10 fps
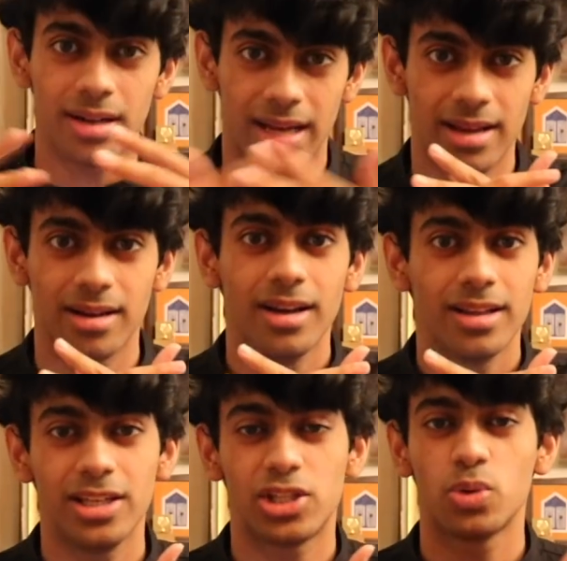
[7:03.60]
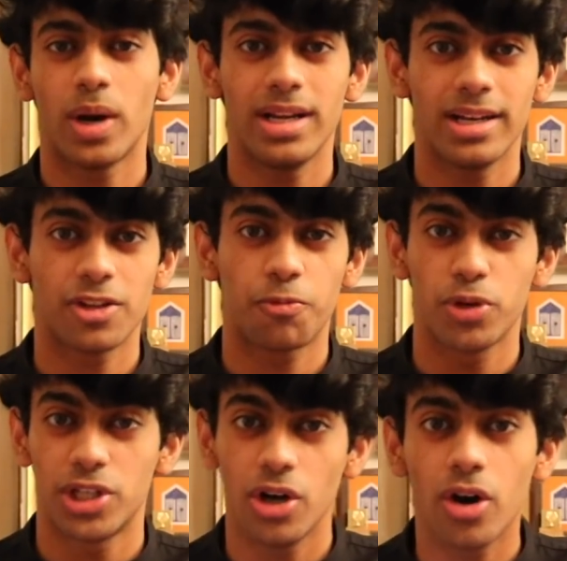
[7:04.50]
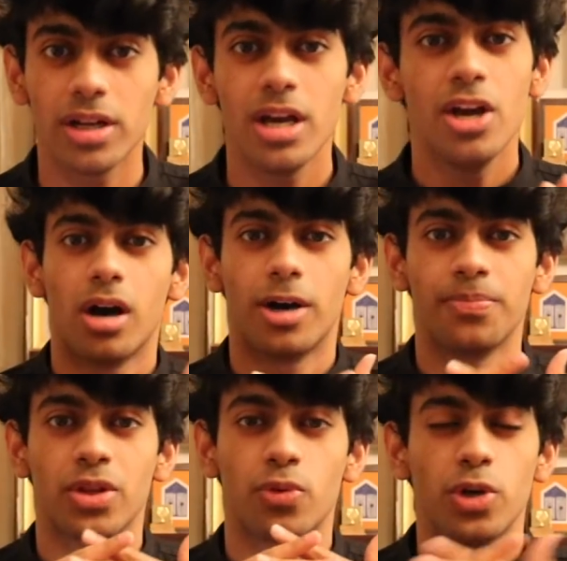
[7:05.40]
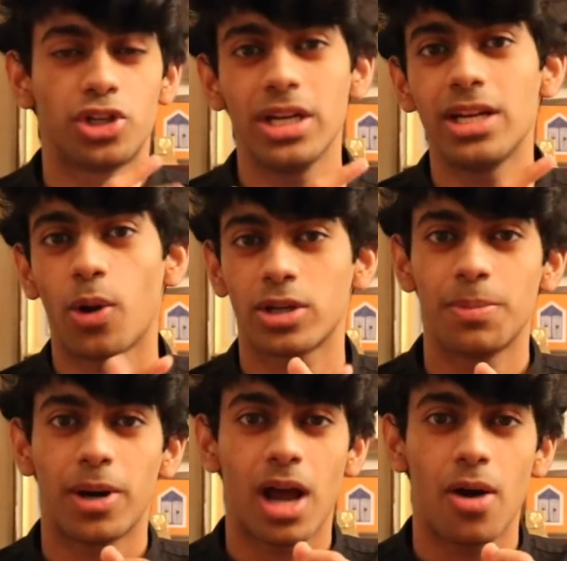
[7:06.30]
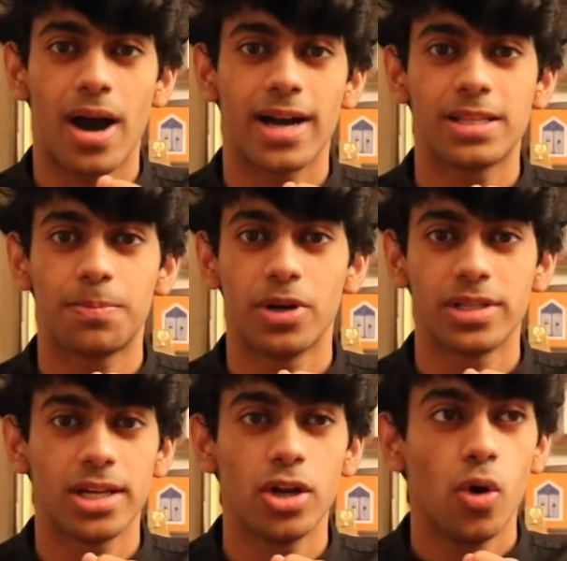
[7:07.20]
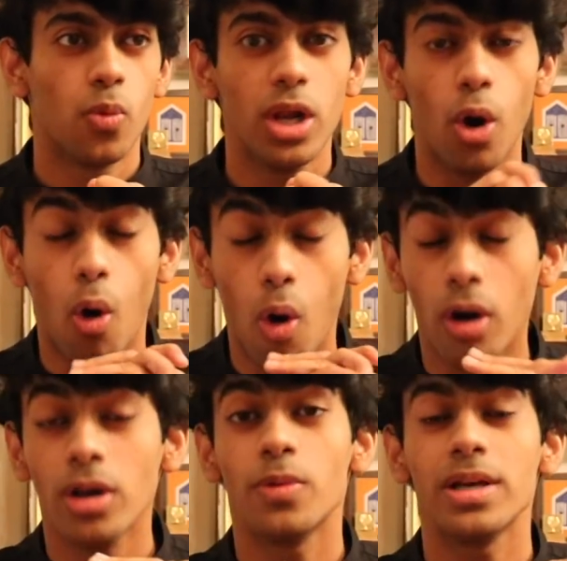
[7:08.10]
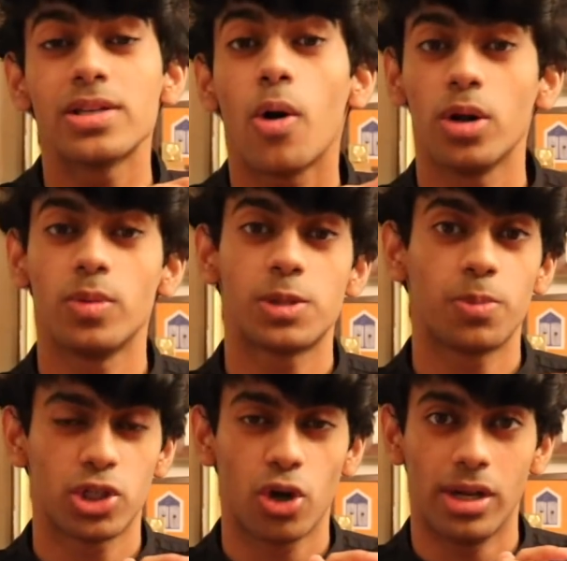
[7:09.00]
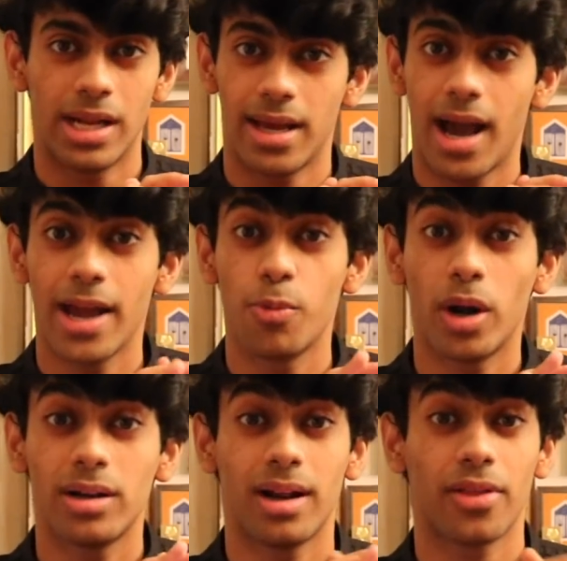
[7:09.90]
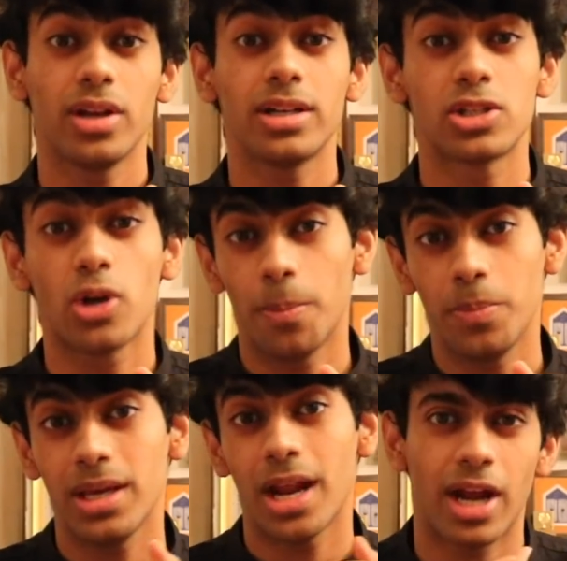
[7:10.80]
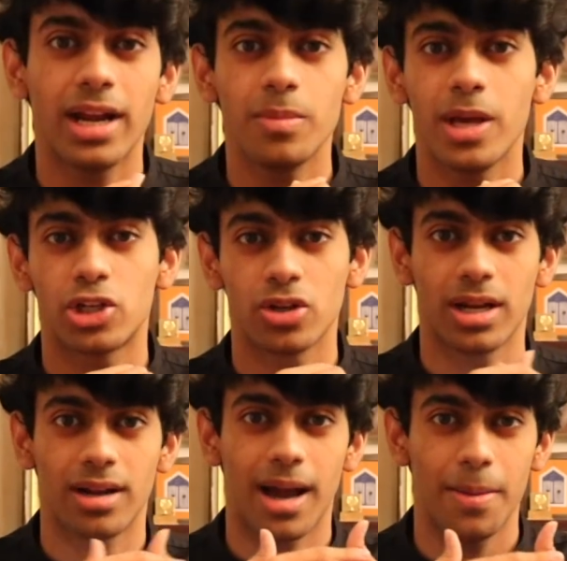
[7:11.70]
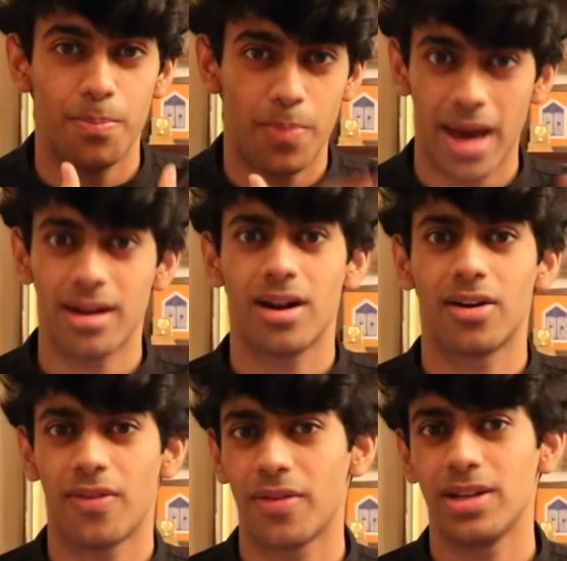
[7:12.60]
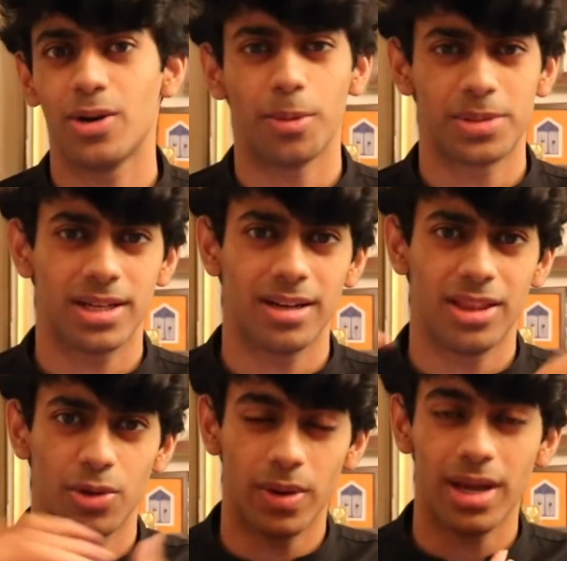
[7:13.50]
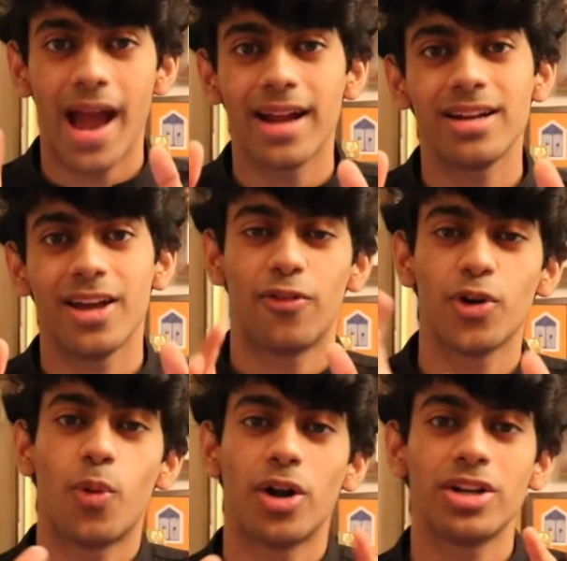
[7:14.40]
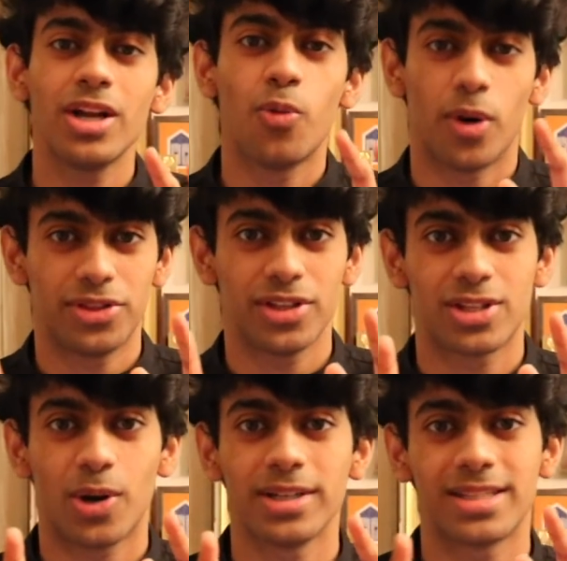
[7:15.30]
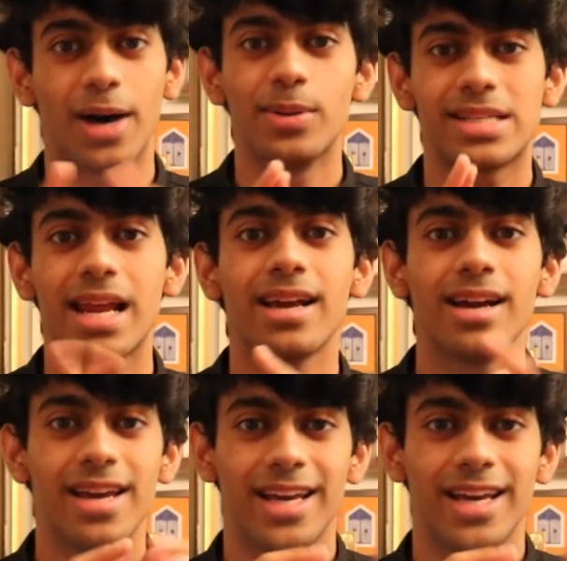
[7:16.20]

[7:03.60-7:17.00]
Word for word: link these two ideas of pushing on, which really talks about how I as a person will always push on. Like I want nothing to stop me and I try to make sure that I battle out of every obstacle in the way. And if you're wondering what the song sounds like,